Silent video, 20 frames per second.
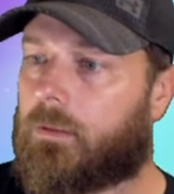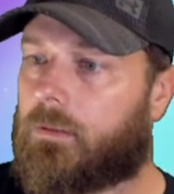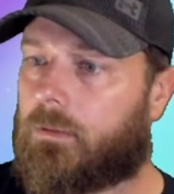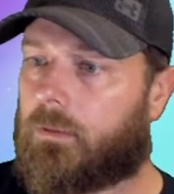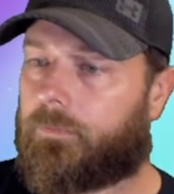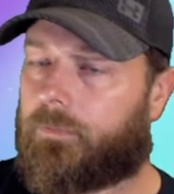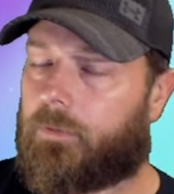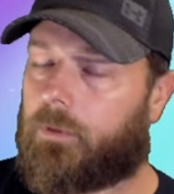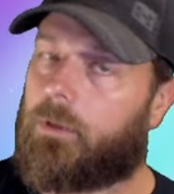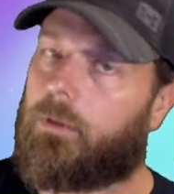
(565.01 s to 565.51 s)
So
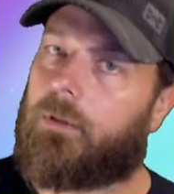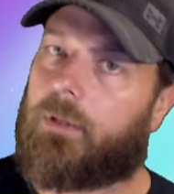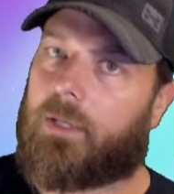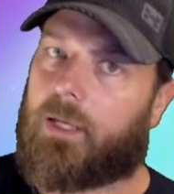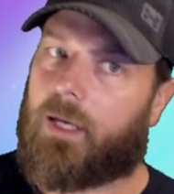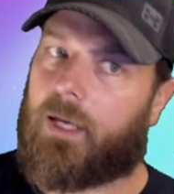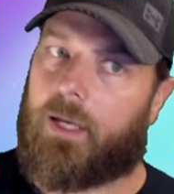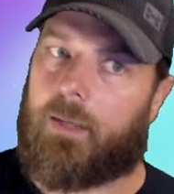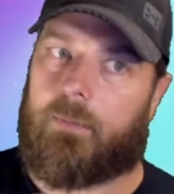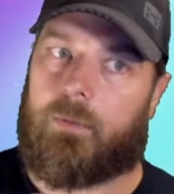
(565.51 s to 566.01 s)
if you're new to the
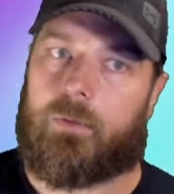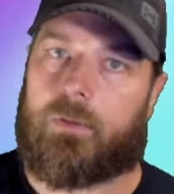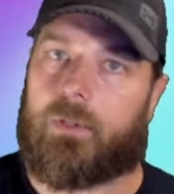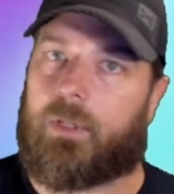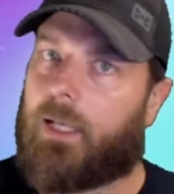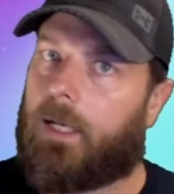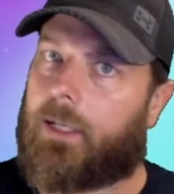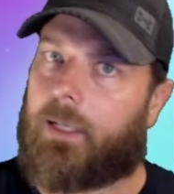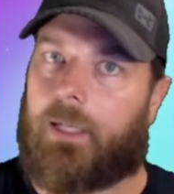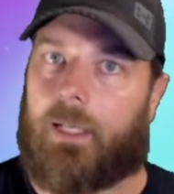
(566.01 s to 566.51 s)
game, you still
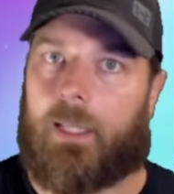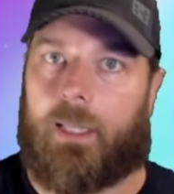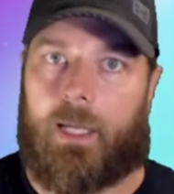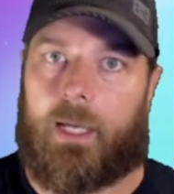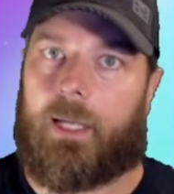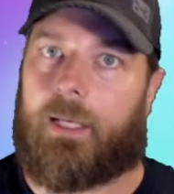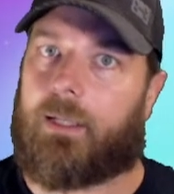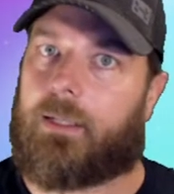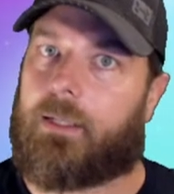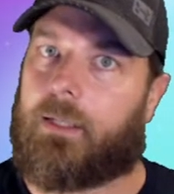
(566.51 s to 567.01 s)
got to get a
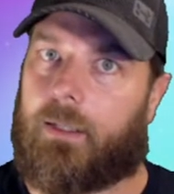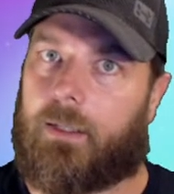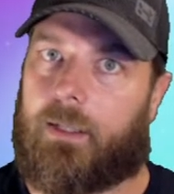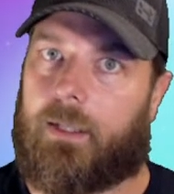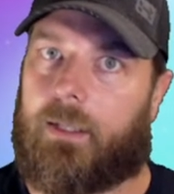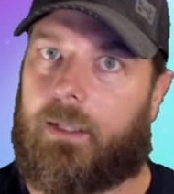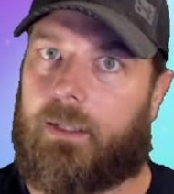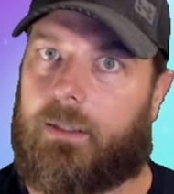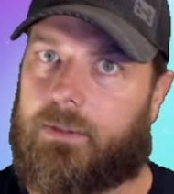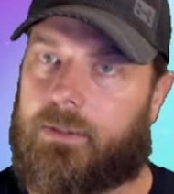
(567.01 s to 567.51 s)
lot of
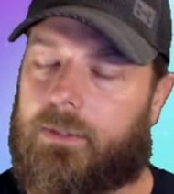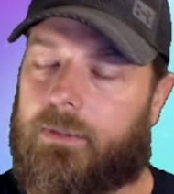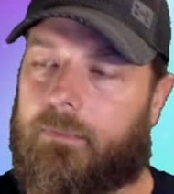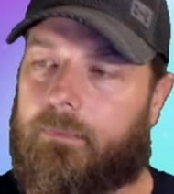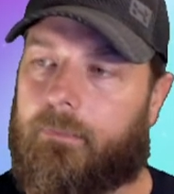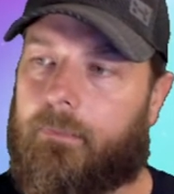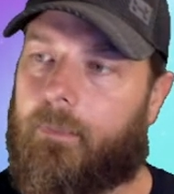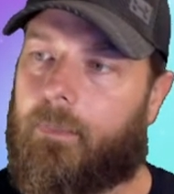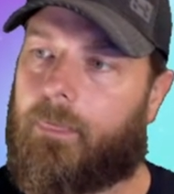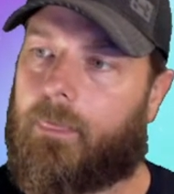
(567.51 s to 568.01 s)
cards.
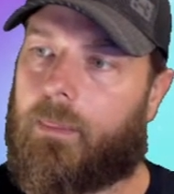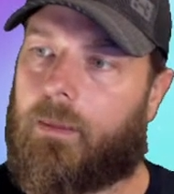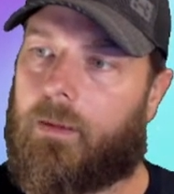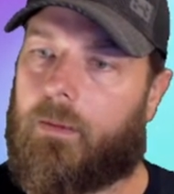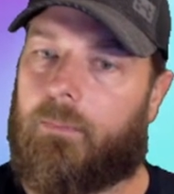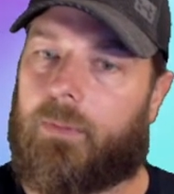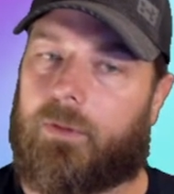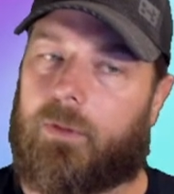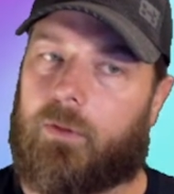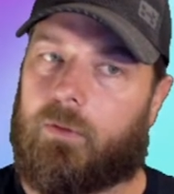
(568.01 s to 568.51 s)

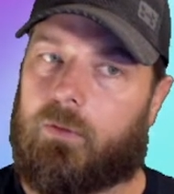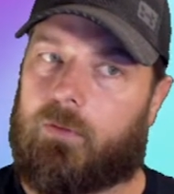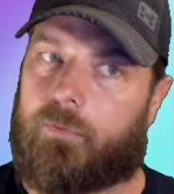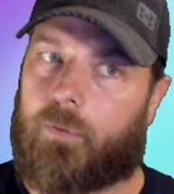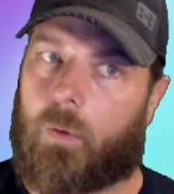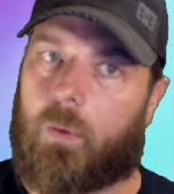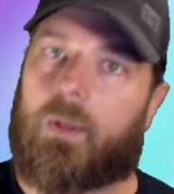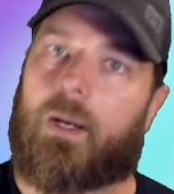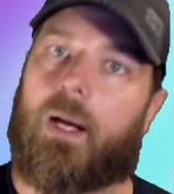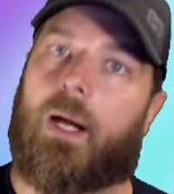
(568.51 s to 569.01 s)
But those
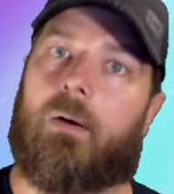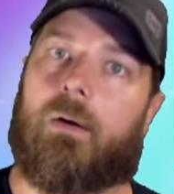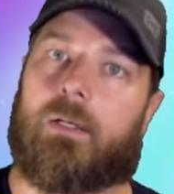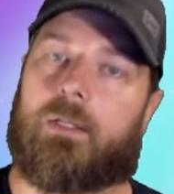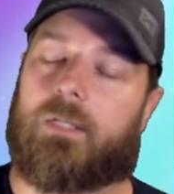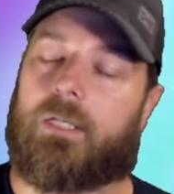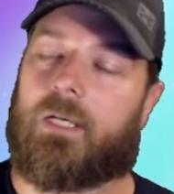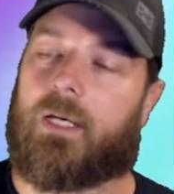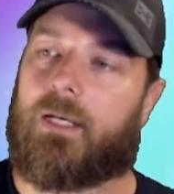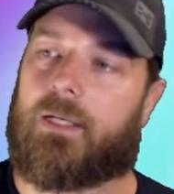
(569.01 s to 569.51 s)
4-hour
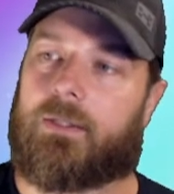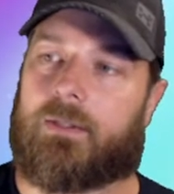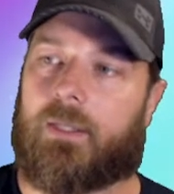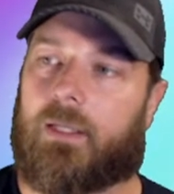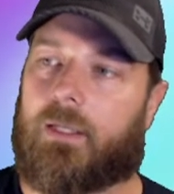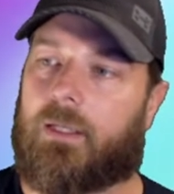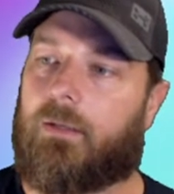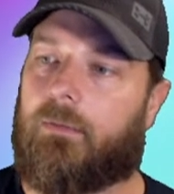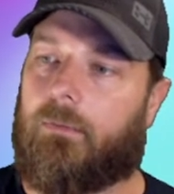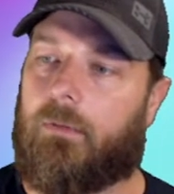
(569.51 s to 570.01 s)
chests,
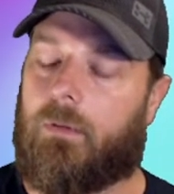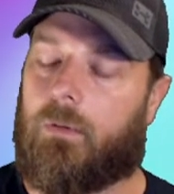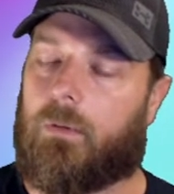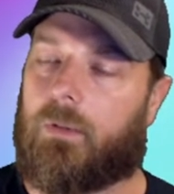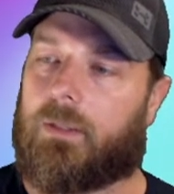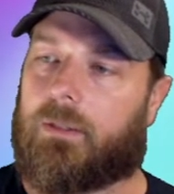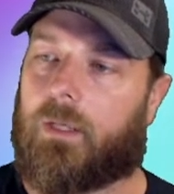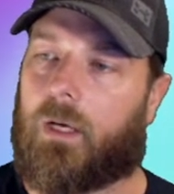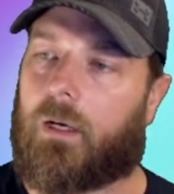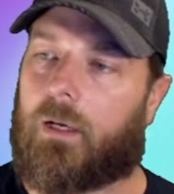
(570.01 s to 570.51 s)
they give you
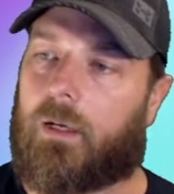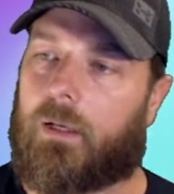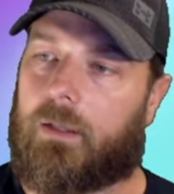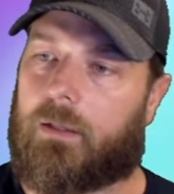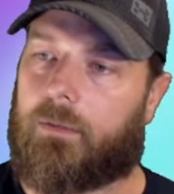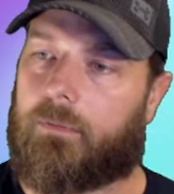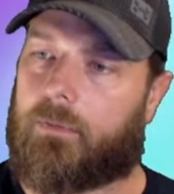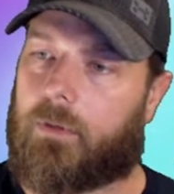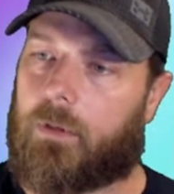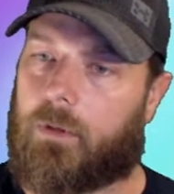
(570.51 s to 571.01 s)
a ton
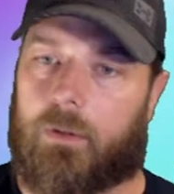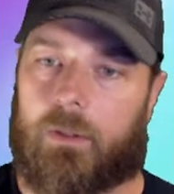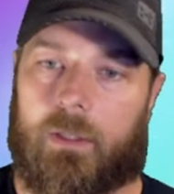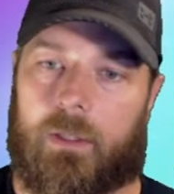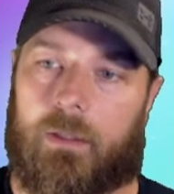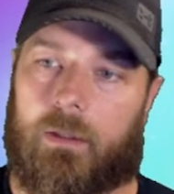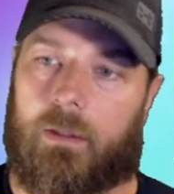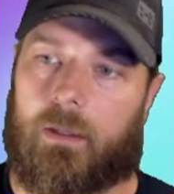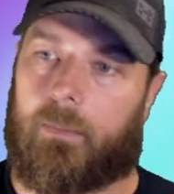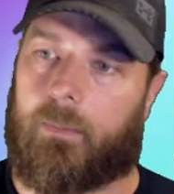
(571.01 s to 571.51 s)
of
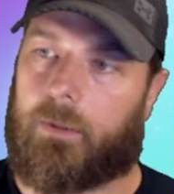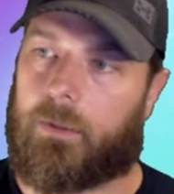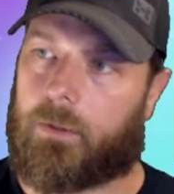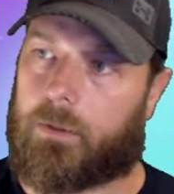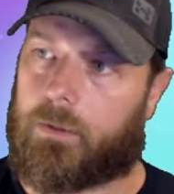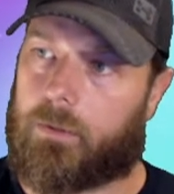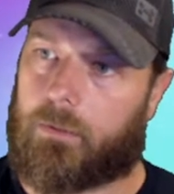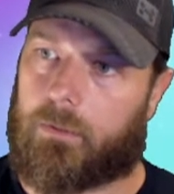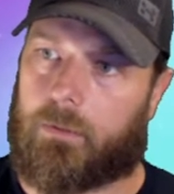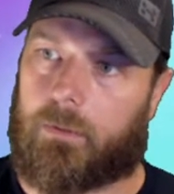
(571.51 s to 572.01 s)
Coconut Army,
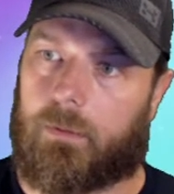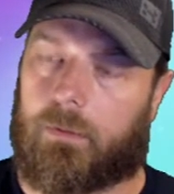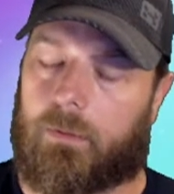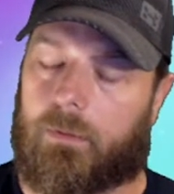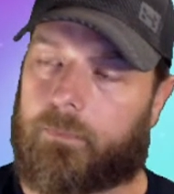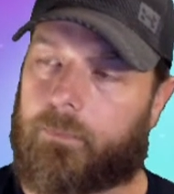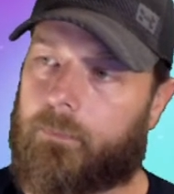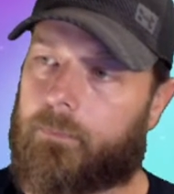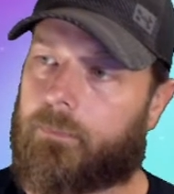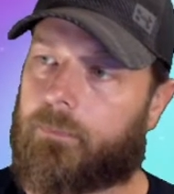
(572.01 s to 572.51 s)
Nakul,
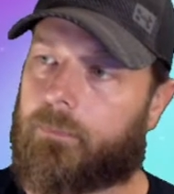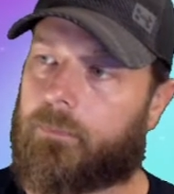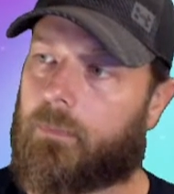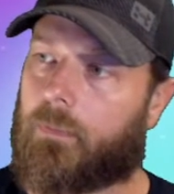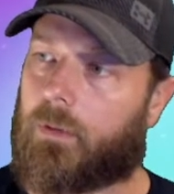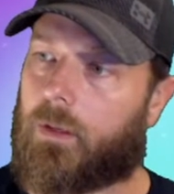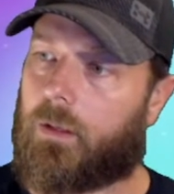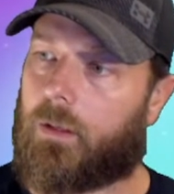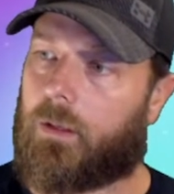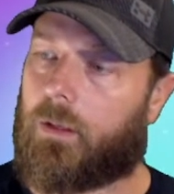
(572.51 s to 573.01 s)

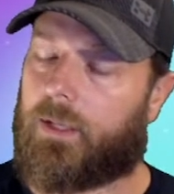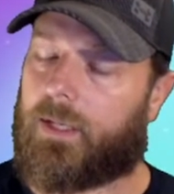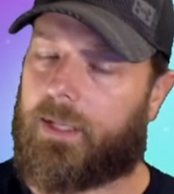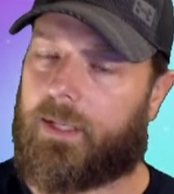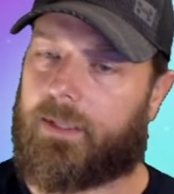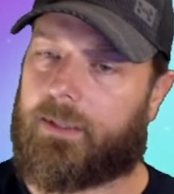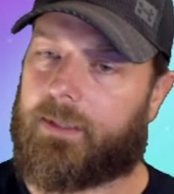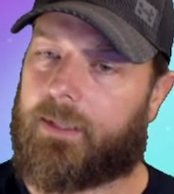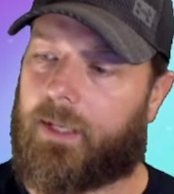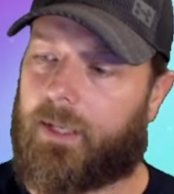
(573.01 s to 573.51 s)

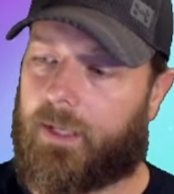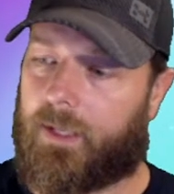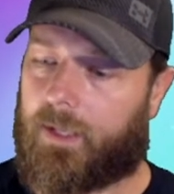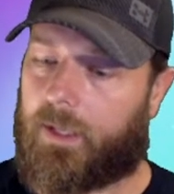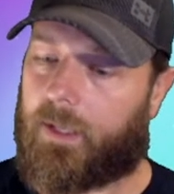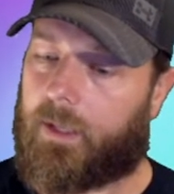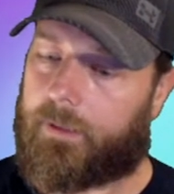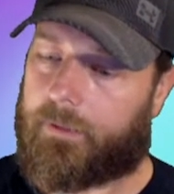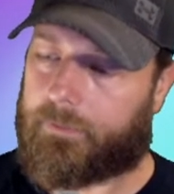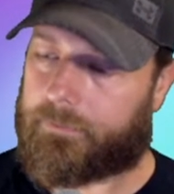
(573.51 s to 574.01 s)

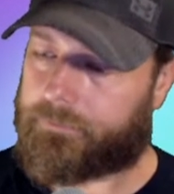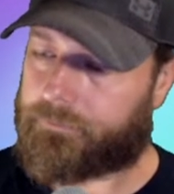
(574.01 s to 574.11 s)
Angad,